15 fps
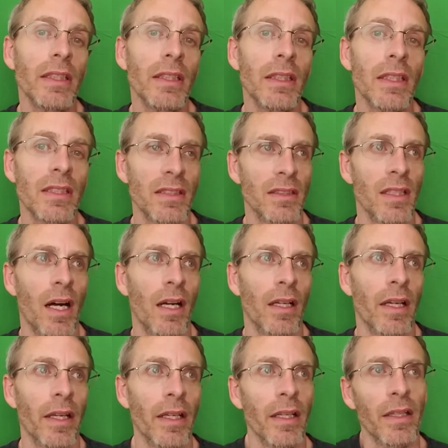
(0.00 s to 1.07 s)
It's not
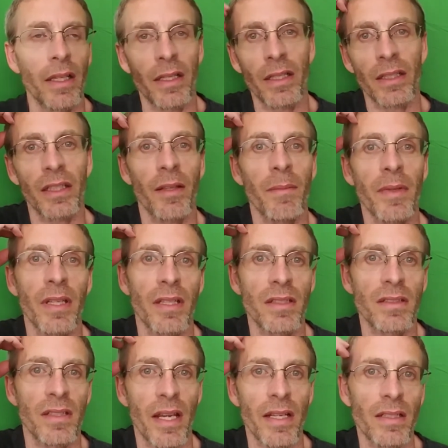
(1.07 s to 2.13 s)
they didn't give me a
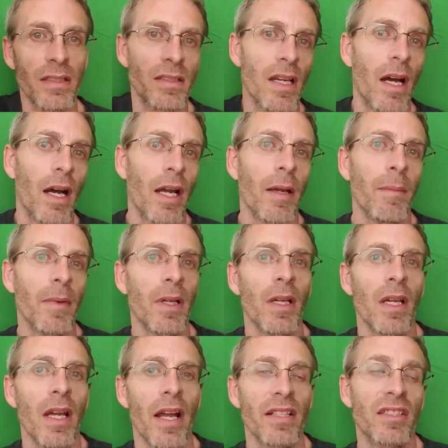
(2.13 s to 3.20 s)
date and time.
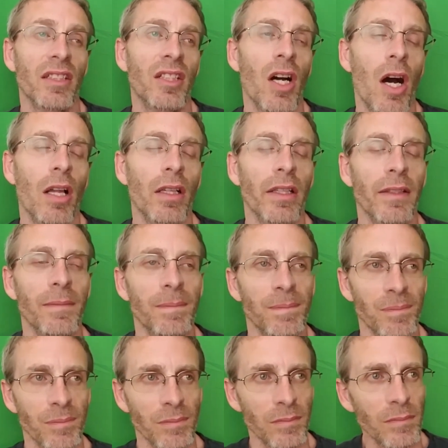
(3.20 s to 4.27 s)
It's a call-in.
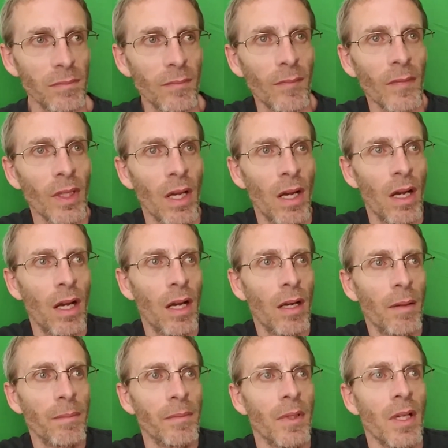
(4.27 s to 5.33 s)
Um,
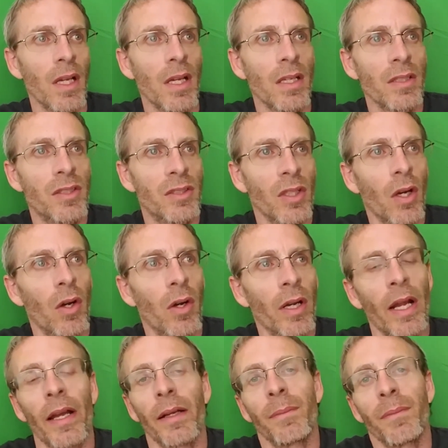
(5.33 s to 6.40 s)
and
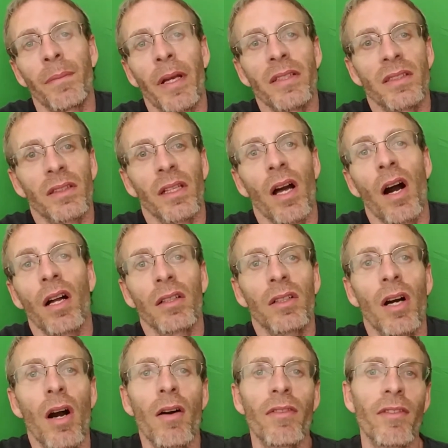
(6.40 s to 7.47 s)
I basically on call
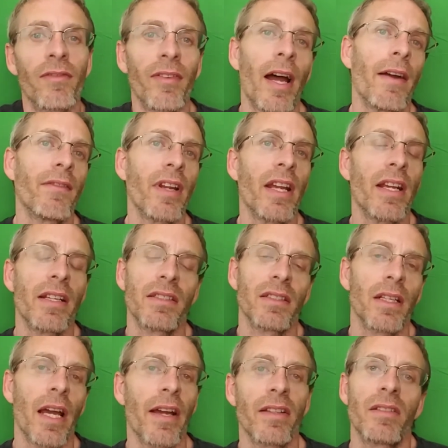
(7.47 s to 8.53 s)
for 5 days, and I
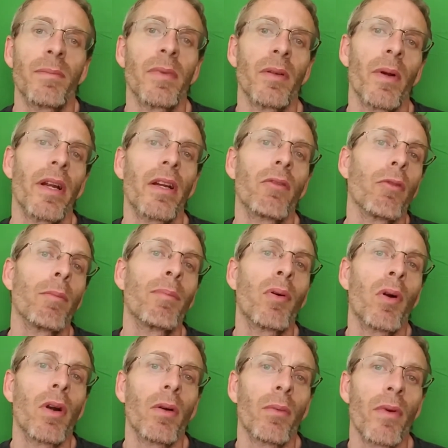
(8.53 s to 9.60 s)
had to be ready to
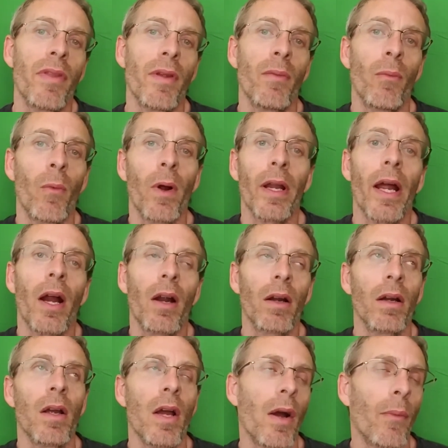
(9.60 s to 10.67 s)
report within 1 hour,
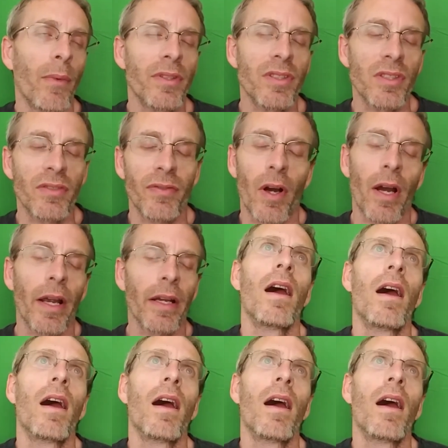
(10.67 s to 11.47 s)
which is fine.